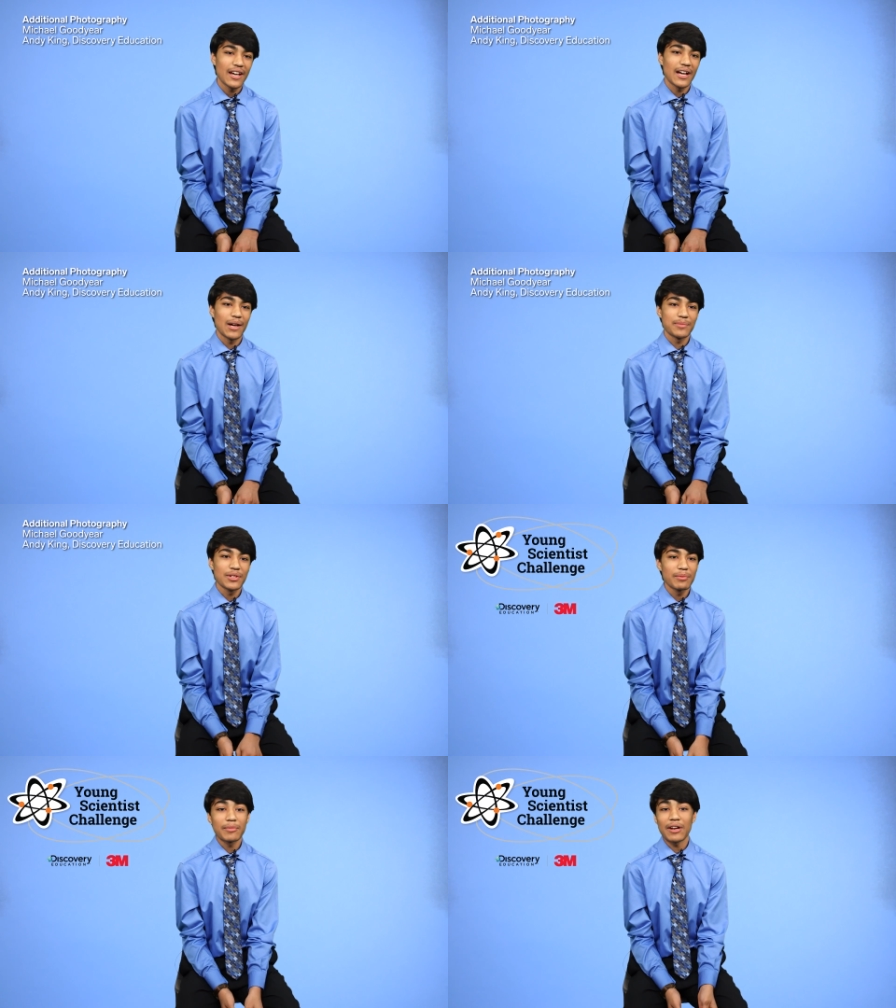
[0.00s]
um,
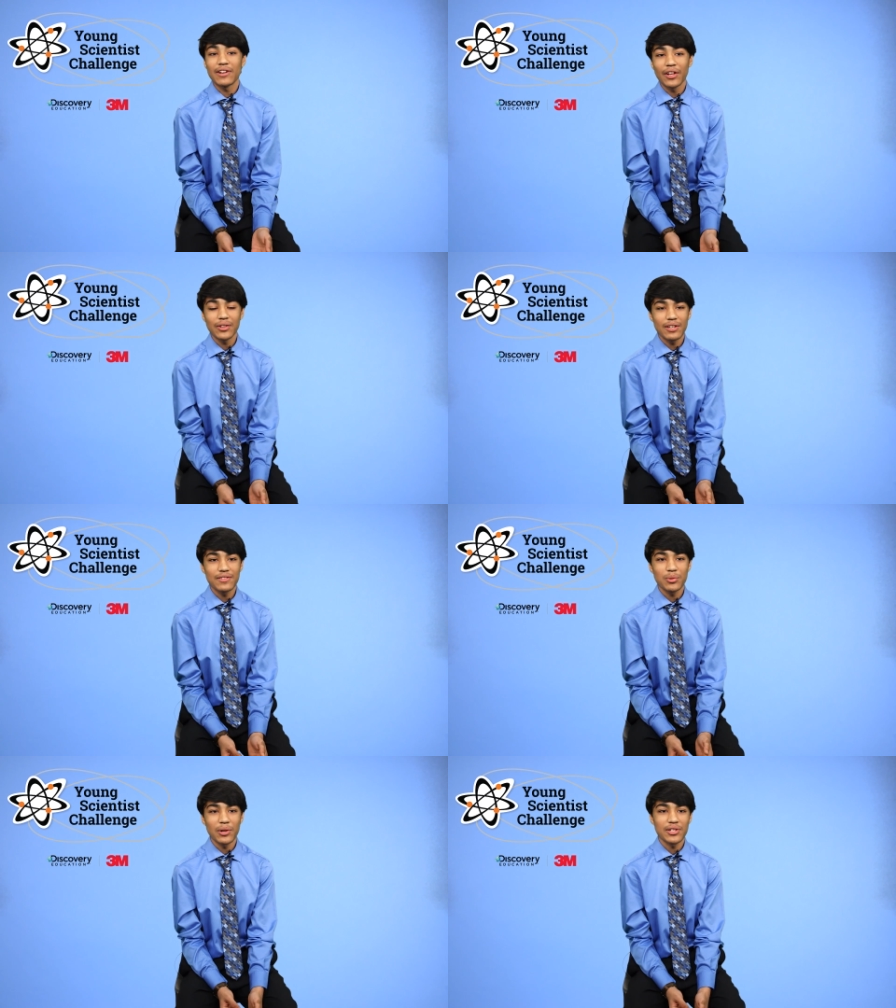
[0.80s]
some of my
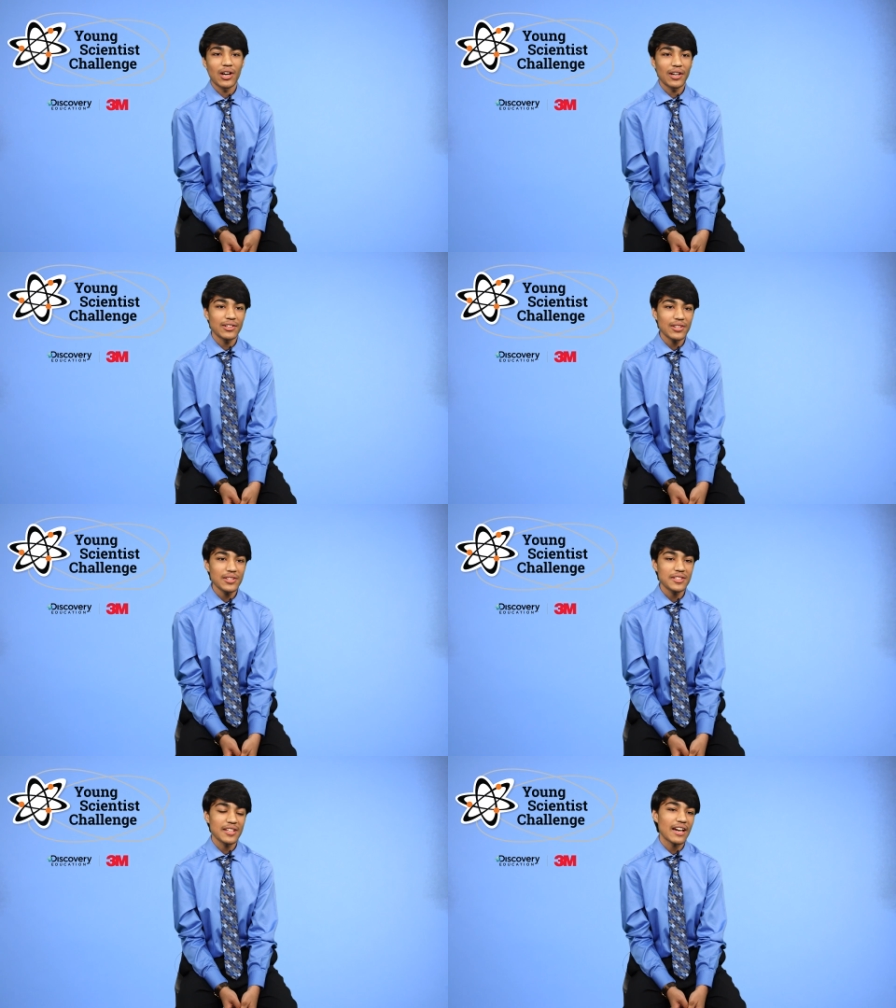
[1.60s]
relatives who are
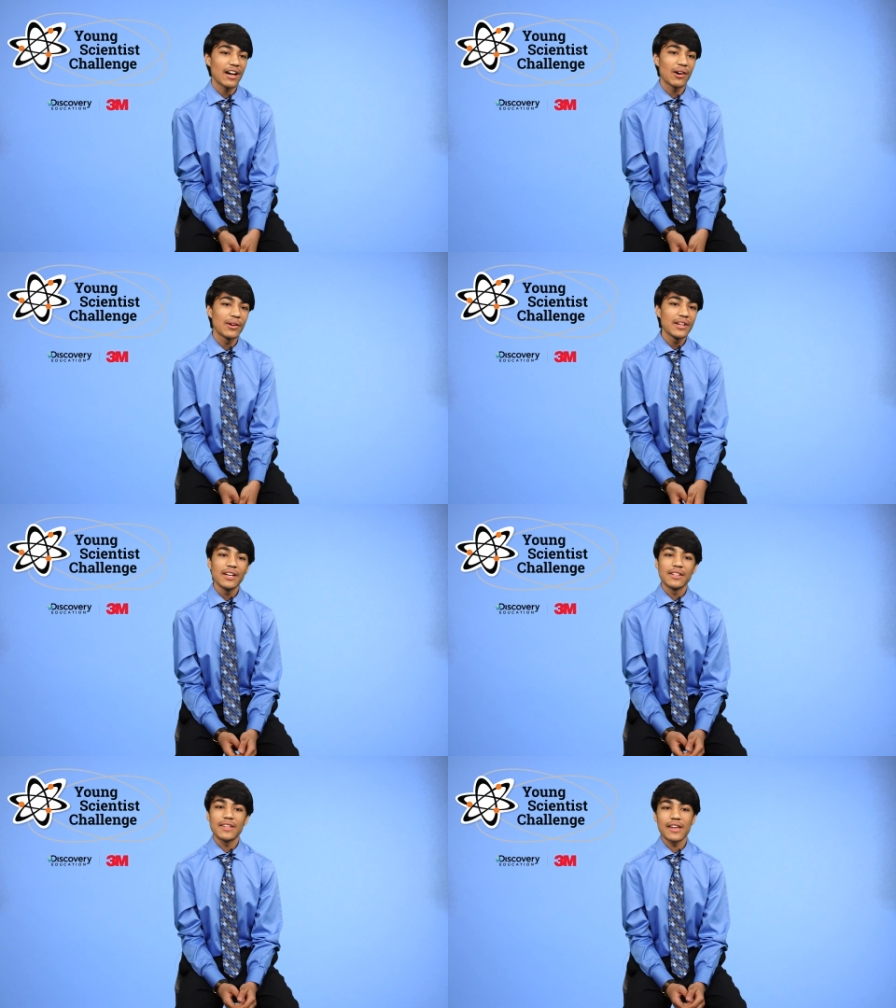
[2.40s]
doctors and how
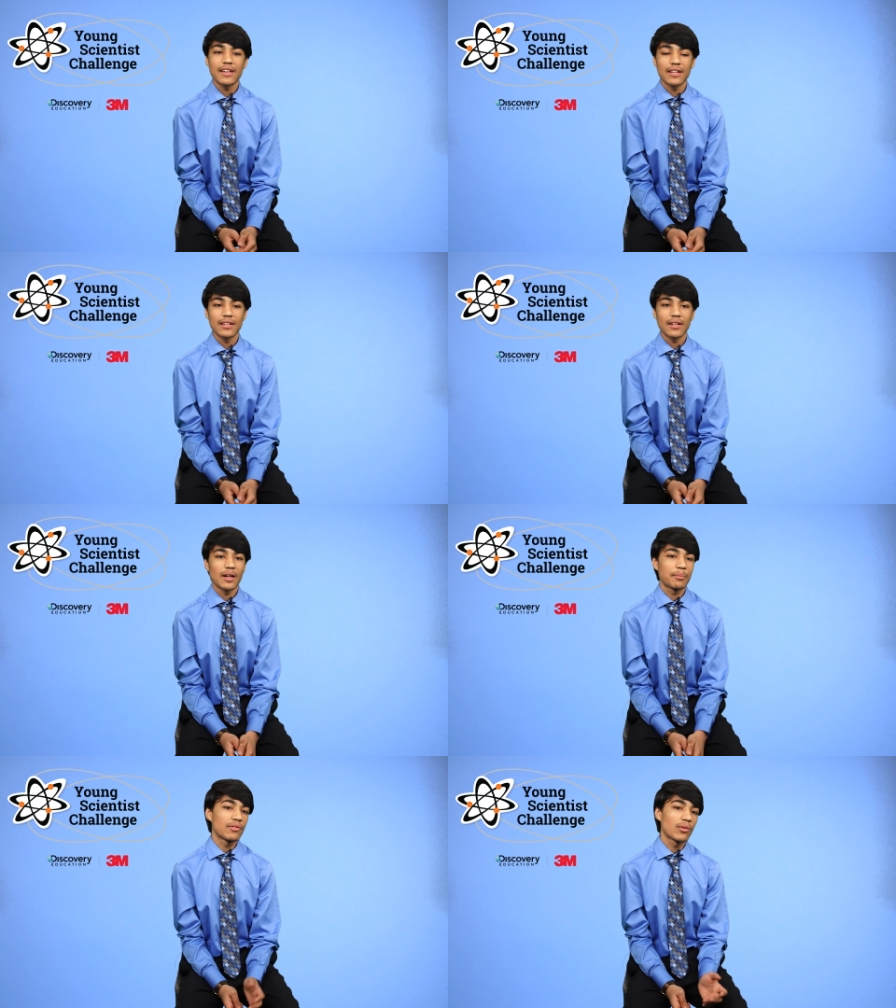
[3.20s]
they can
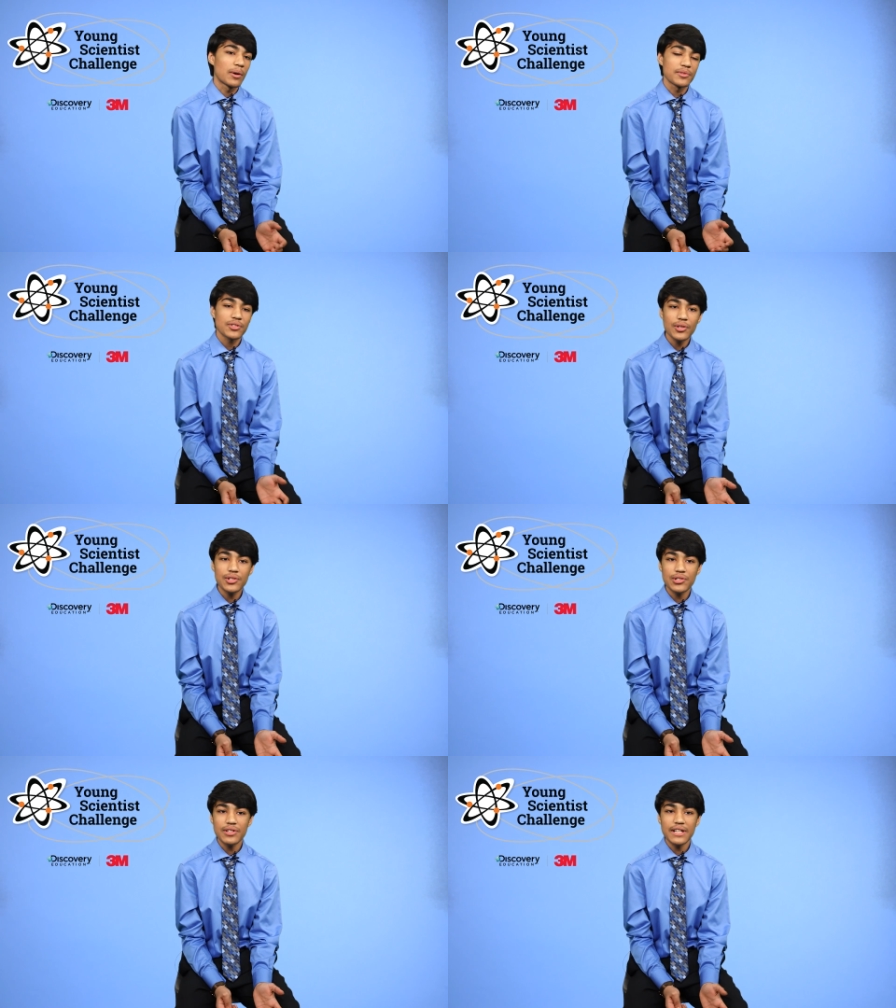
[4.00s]
uh, perform
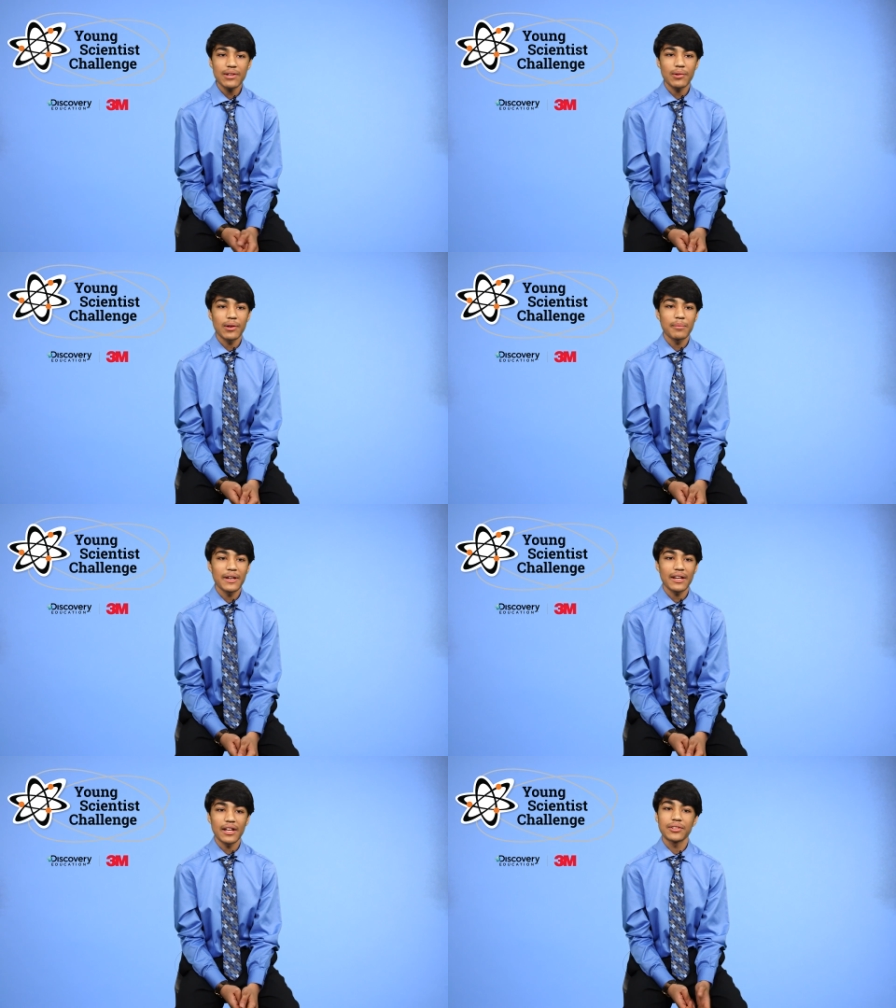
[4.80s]
surgery or
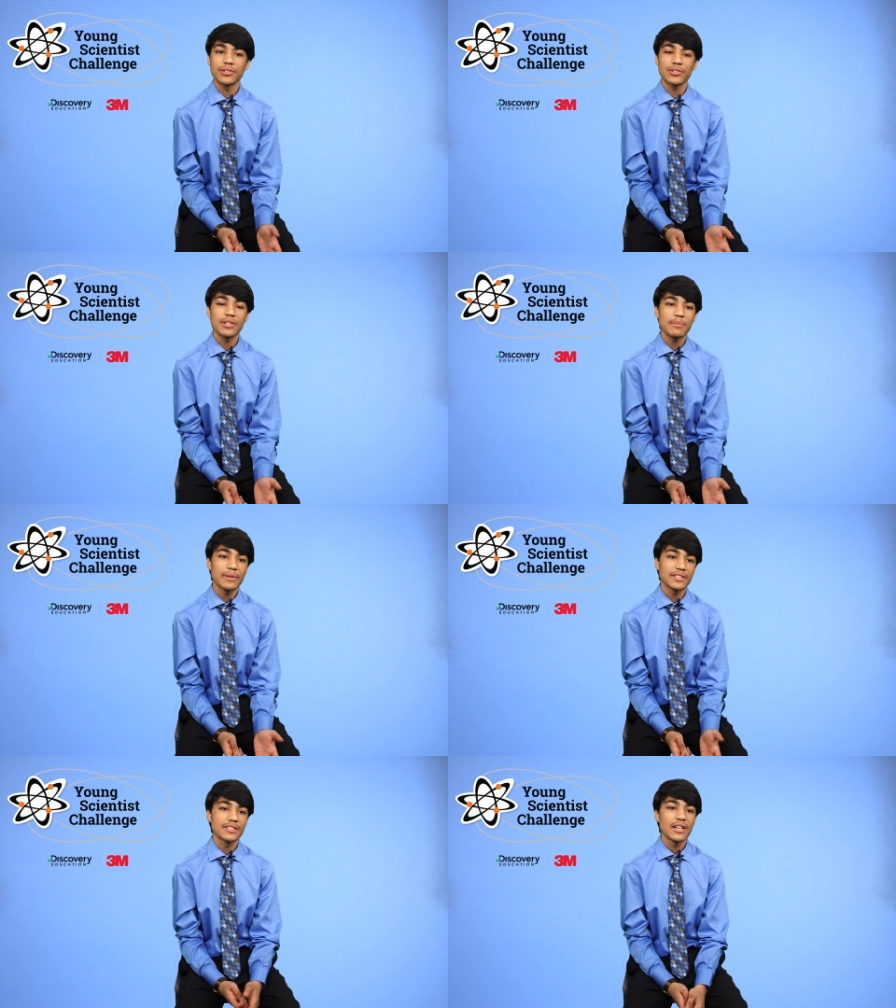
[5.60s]
make other
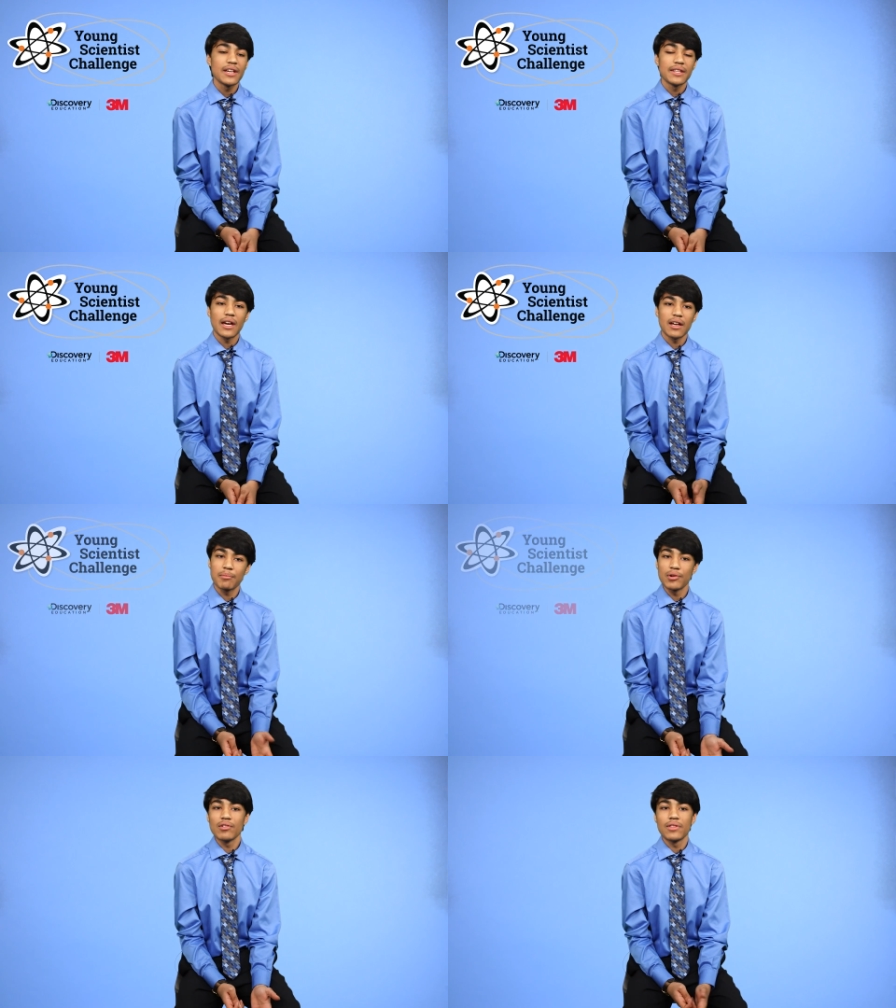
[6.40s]
treatments that
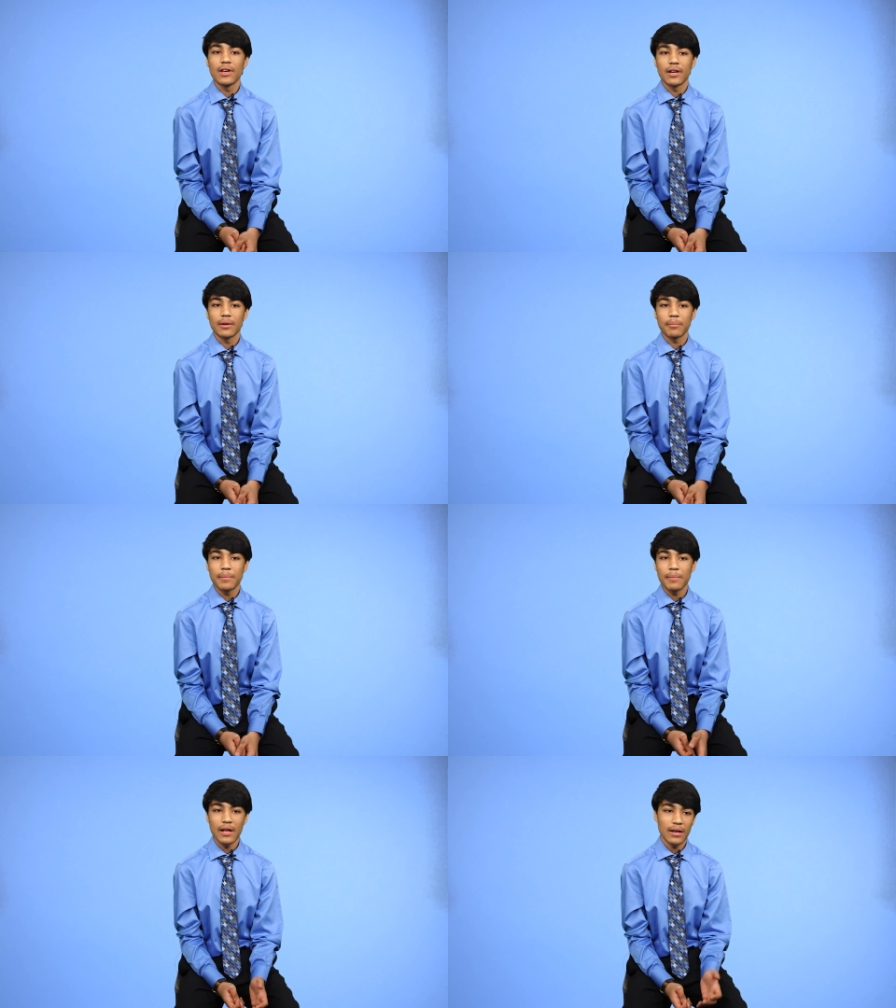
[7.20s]
improve the
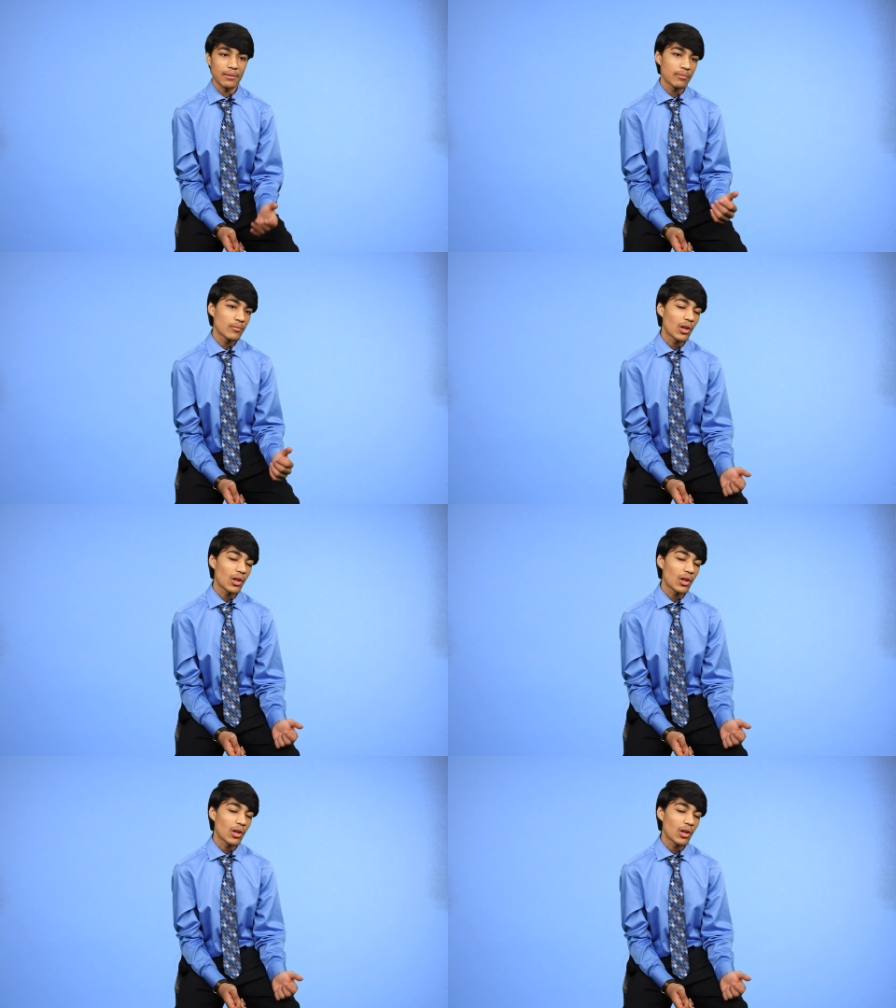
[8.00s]
uh,